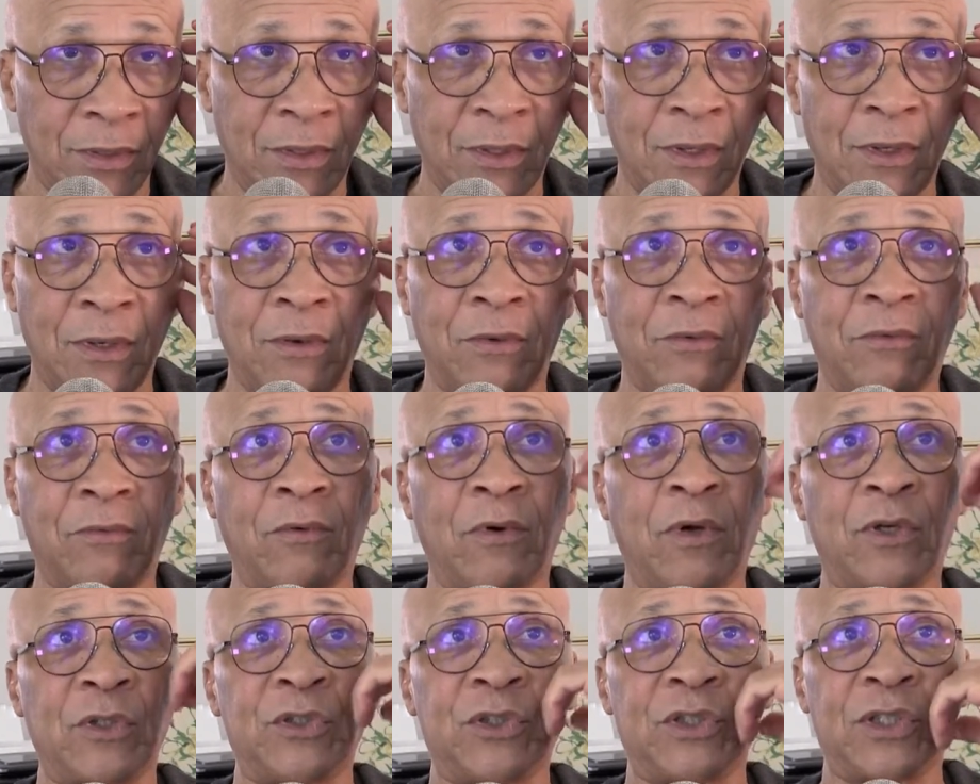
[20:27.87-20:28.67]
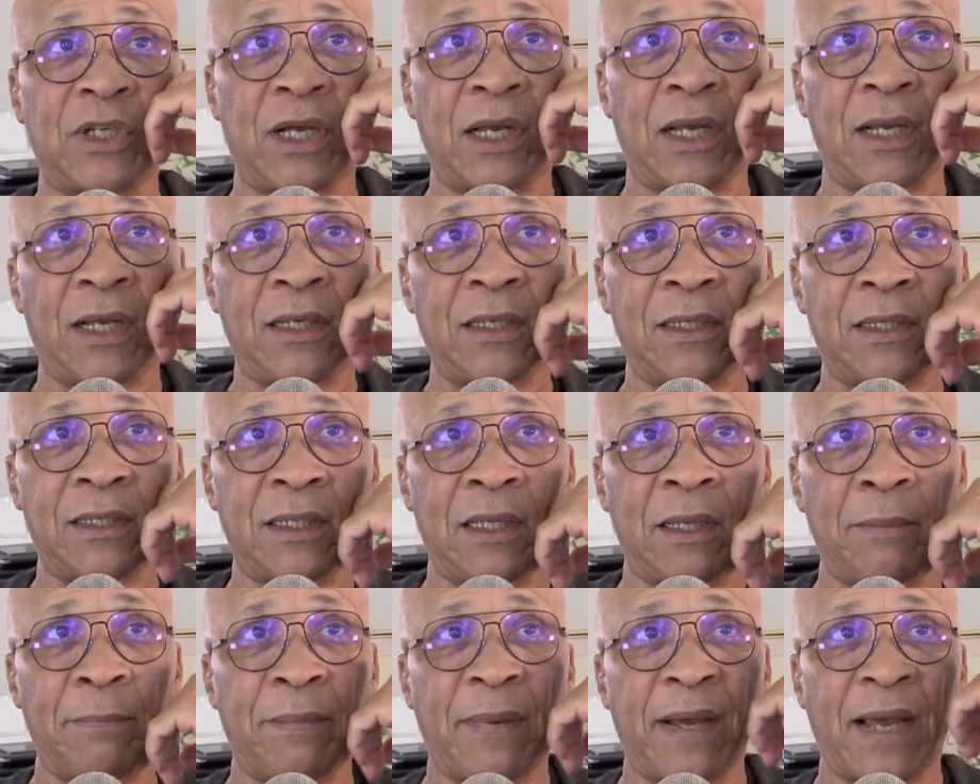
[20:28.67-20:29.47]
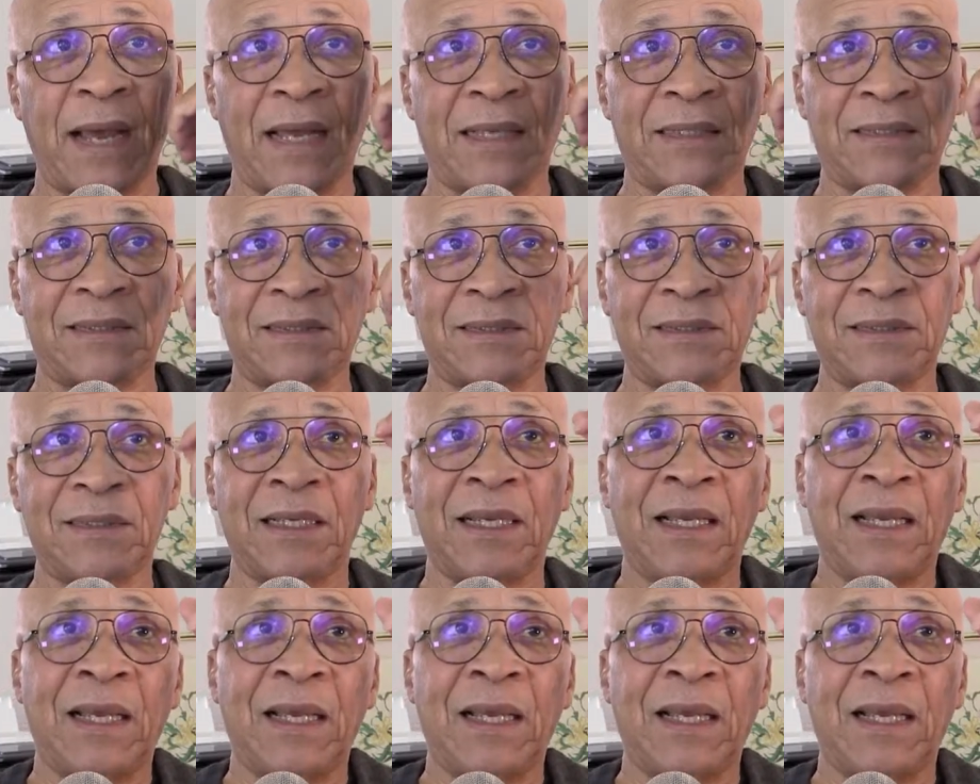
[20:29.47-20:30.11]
Russia a pass.